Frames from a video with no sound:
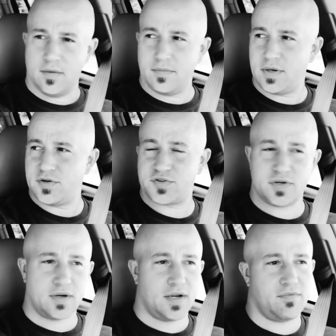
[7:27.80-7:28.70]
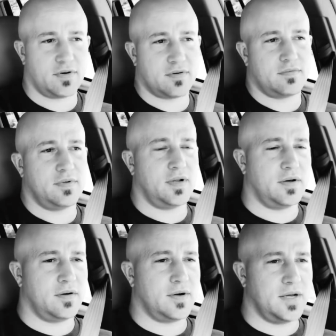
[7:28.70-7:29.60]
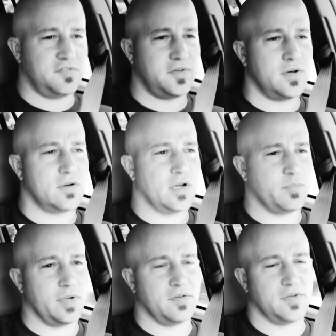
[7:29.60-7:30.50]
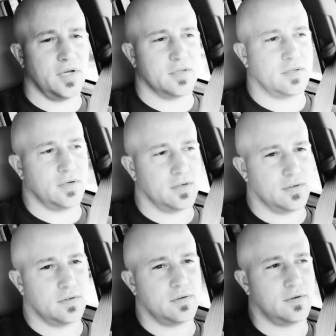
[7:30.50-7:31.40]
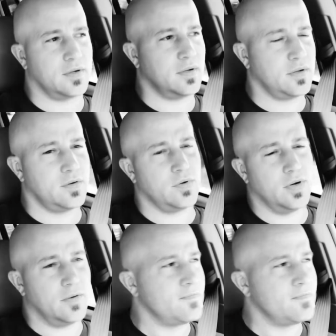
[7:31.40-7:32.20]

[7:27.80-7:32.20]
And you're still going to have your ICO companies out there that are going to do well.